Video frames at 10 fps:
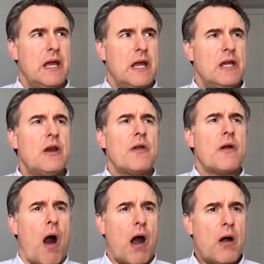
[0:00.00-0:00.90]
There
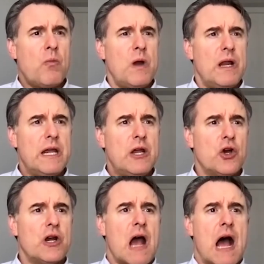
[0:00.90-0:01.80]
are really
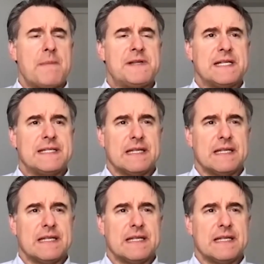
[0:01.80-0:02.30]
good options